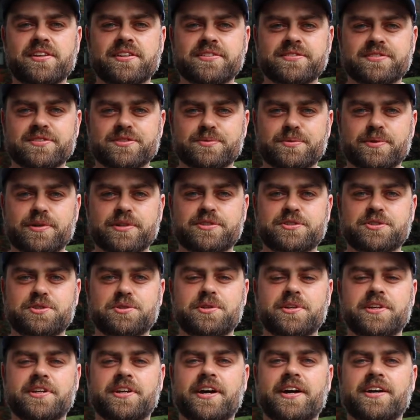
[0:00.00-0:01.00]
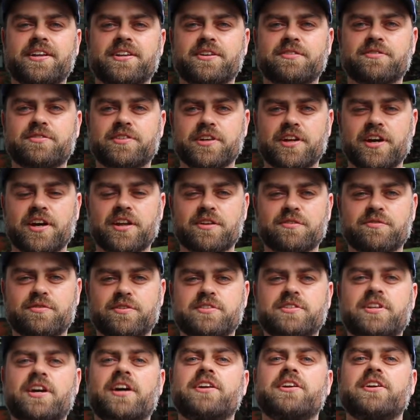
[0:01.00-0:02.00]
This is where Julie and I lived together
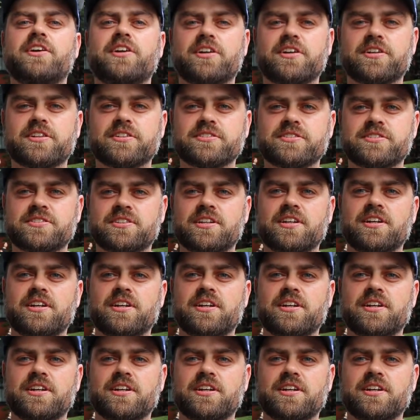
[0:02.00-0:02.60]
for 10 years,